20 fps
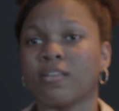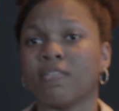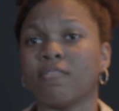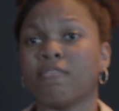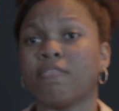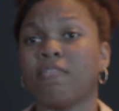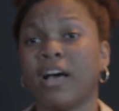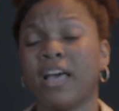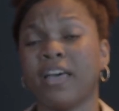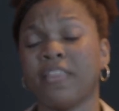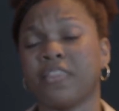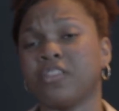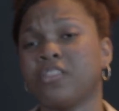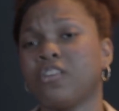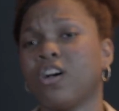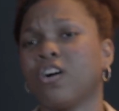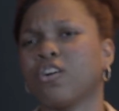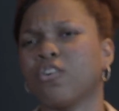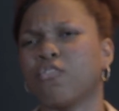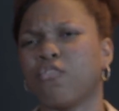if I had the
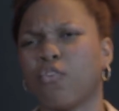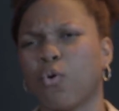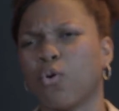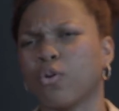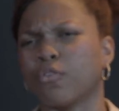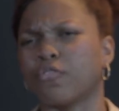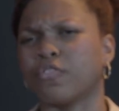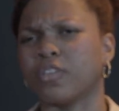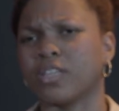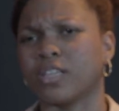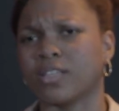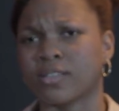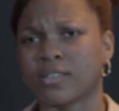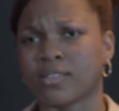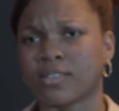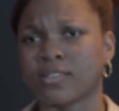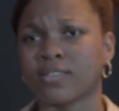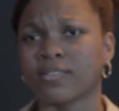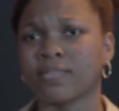tongue of Orpheus,